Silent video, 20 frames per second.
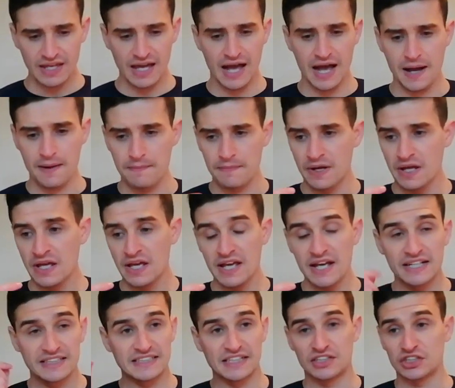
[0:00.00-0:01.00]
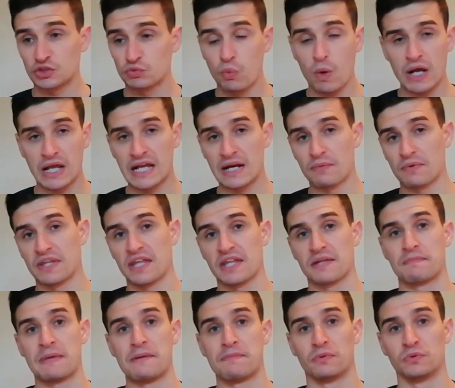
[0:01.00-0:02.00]
So just working out what the
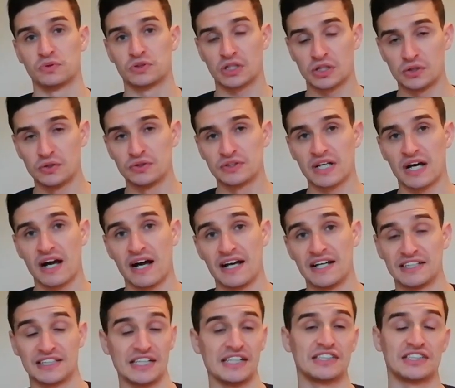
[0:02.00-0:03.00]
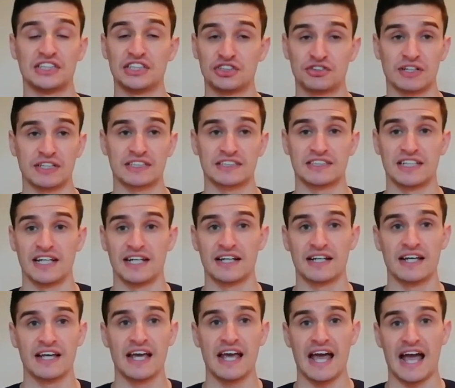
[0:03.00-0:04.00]
other people's clues are is
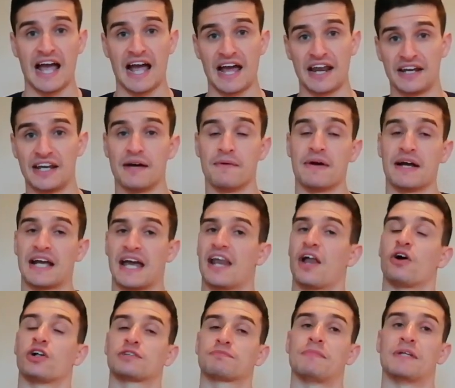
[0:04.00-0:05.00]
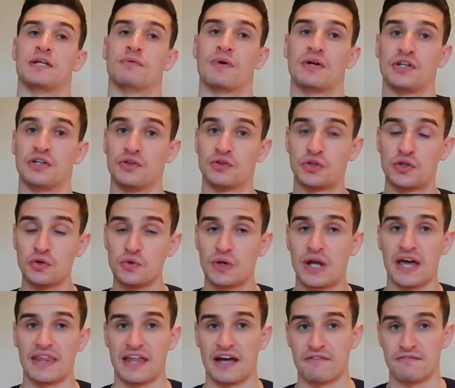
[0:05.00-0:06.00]
interesting. And again, ultimately, when you do
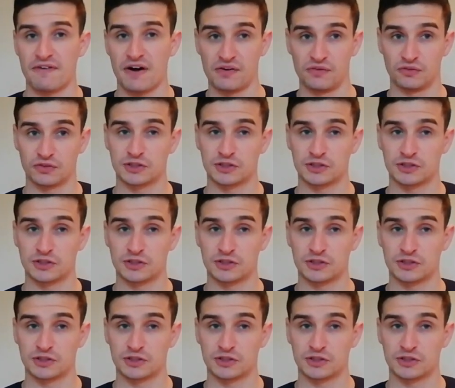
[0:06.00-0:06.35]
get that final